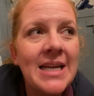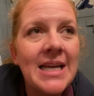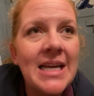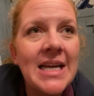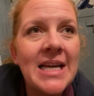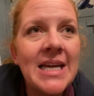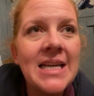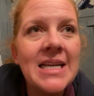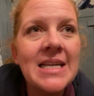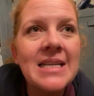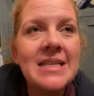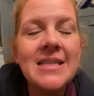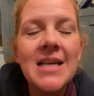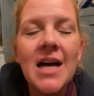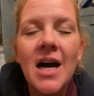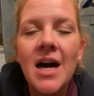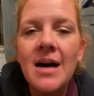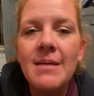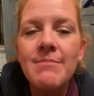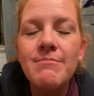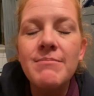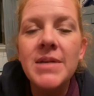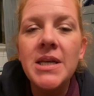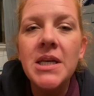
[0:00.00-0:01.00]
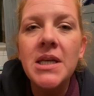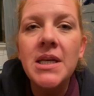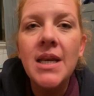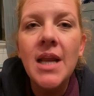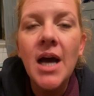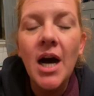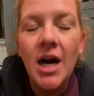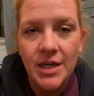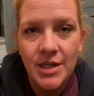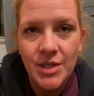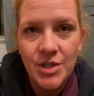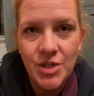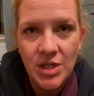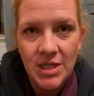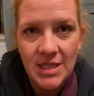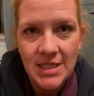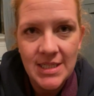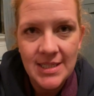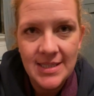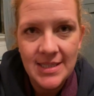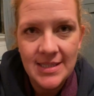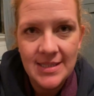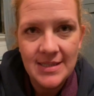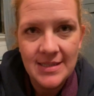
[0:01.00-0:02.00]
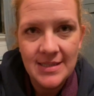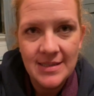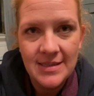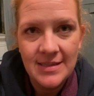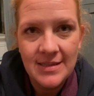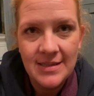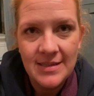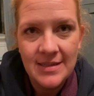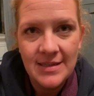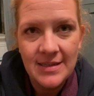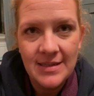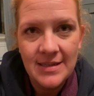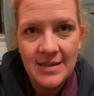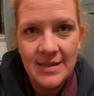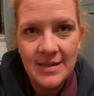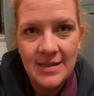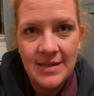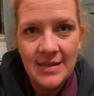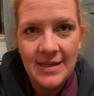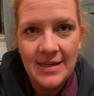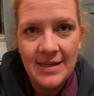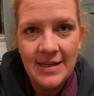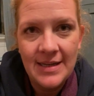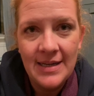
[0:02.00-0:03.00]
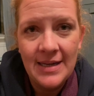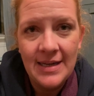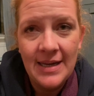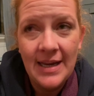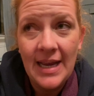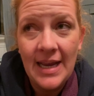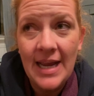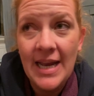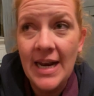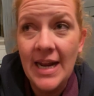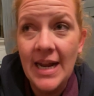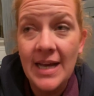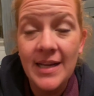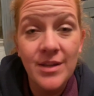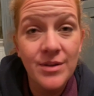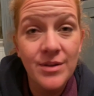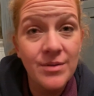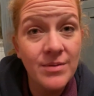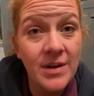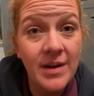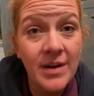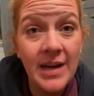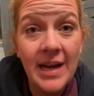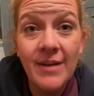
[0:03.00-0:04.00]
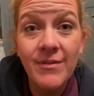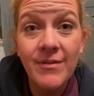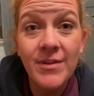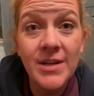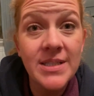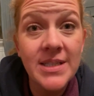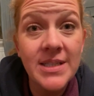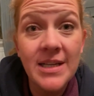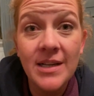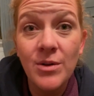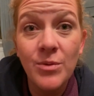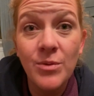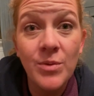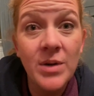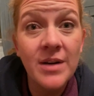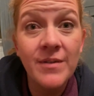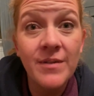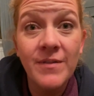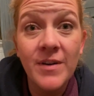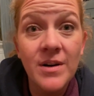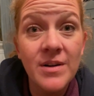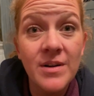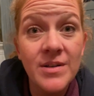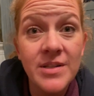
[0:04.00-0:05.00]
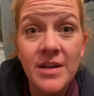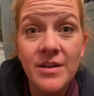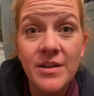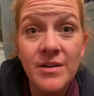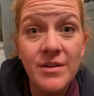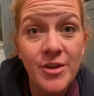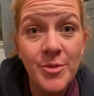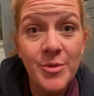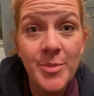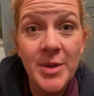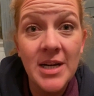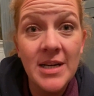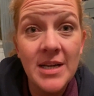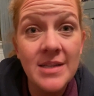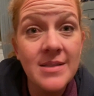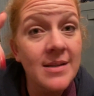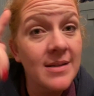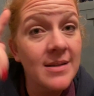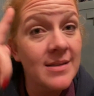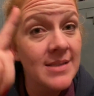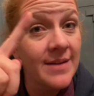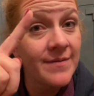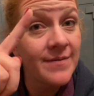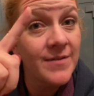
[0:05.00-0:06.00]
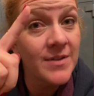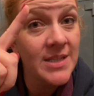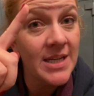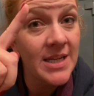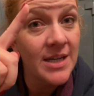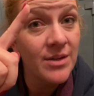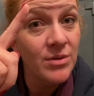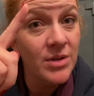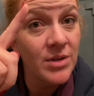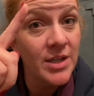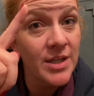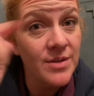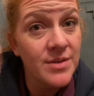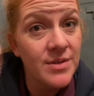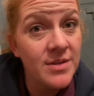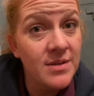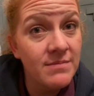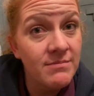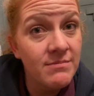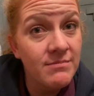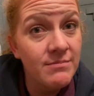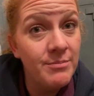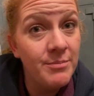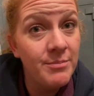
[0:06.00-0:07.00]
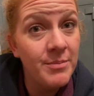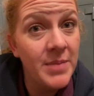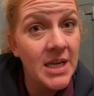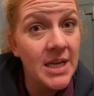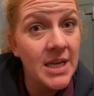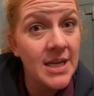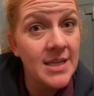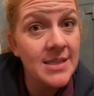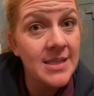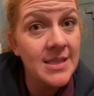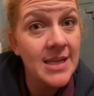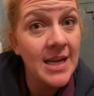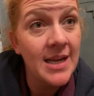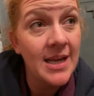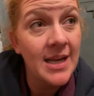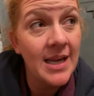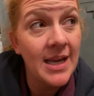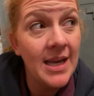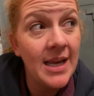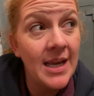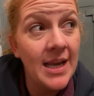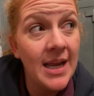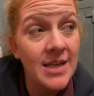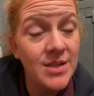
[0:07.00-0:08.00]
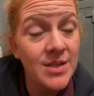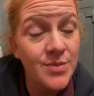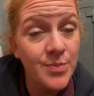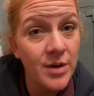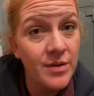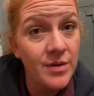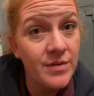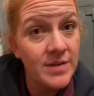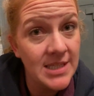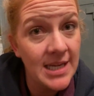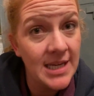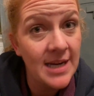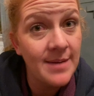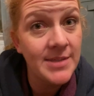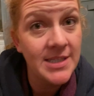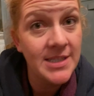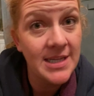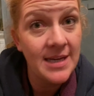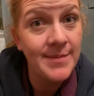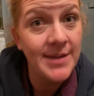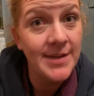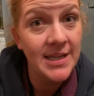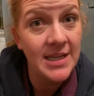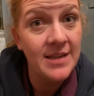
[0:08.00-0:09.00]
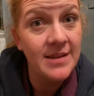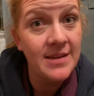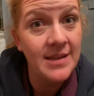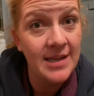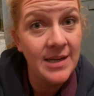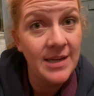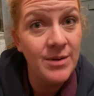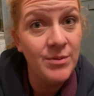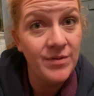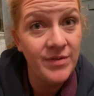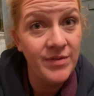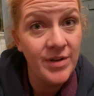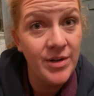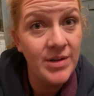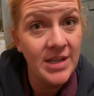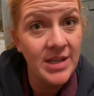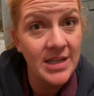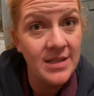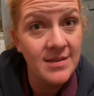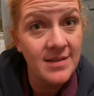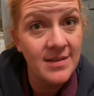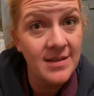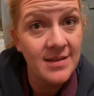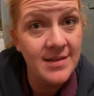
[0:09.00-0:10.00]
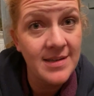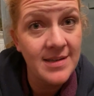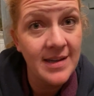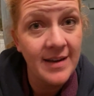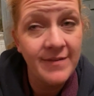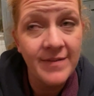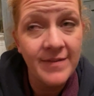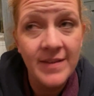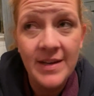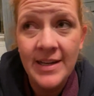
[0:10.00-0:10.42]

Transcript: It is obnoxious. And I could throw every single one of ours under the bus except for Ted Cruz, because he has proven time and time again that he will vote against this stuff.